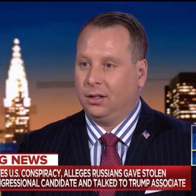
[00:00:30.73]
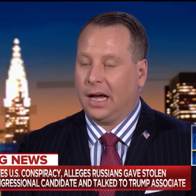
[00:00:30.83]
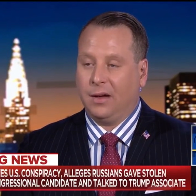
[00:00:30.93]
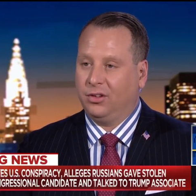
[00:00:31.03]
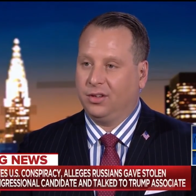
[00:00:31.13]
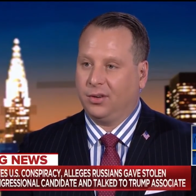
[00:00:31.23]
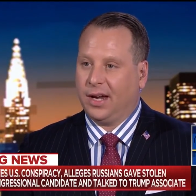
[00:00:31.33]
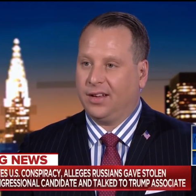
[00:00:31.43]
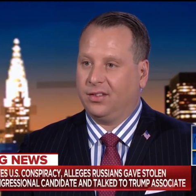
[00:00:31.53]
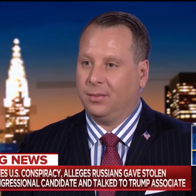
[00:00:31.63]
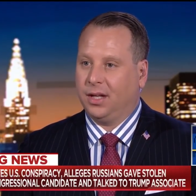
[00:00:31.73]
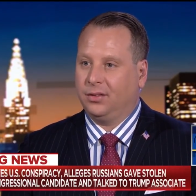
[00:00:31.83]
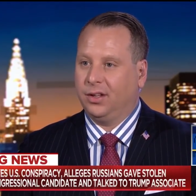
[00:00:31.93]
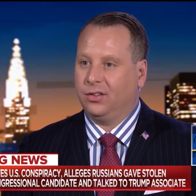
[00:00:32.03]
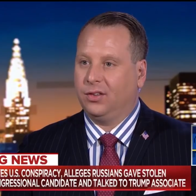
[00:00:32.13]
I was never asked
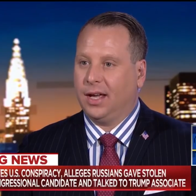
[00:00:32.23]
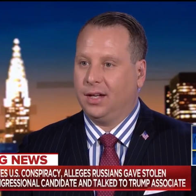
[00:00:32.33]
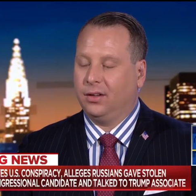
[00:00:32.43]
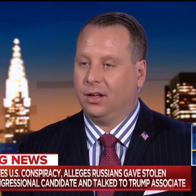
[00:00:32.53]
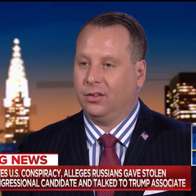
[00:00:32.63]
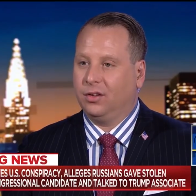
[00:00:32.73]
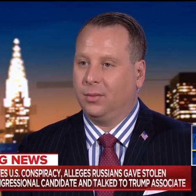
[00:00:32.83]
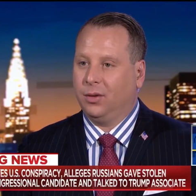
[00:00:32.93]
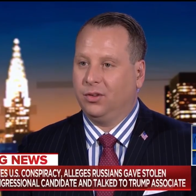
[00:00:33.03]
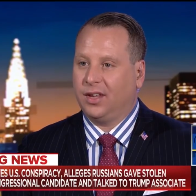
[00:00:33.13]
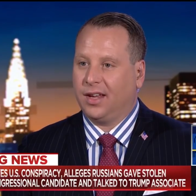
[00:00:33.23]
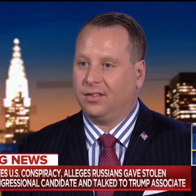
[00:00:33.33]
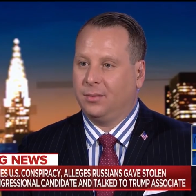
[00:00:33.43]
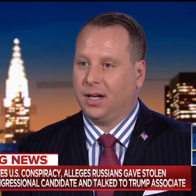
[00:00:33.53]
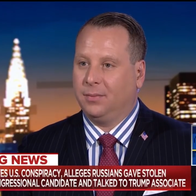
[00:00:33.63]
about this, that somebody was
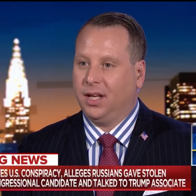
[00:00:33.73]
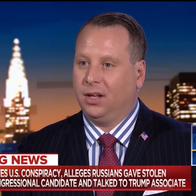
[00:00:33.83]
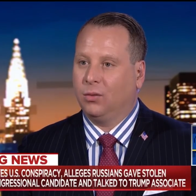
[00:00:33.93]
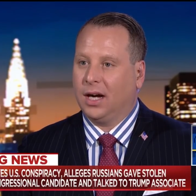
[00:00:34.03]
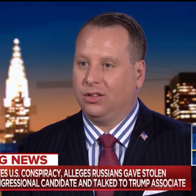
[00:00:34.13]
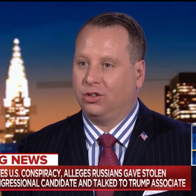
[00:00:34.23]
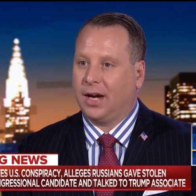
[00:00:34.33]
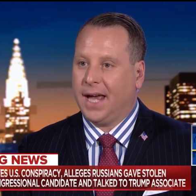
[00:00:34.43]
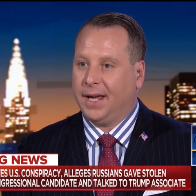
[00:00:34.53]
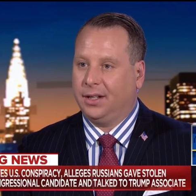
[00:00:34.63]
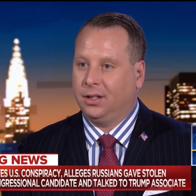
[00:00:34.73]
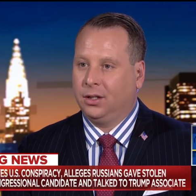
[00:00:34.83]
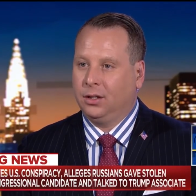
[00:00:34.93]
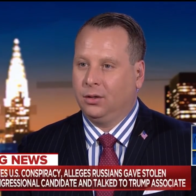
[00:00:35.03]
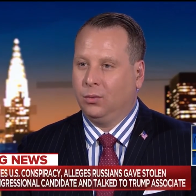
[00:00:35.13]
asked about a meeting Roger had
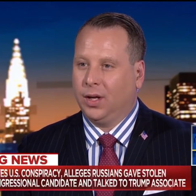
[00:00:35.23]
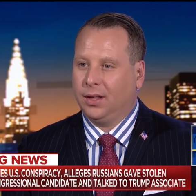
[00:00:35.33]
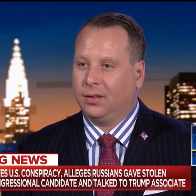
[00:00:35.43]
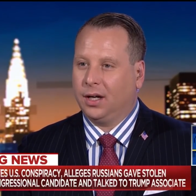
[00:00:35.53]
with,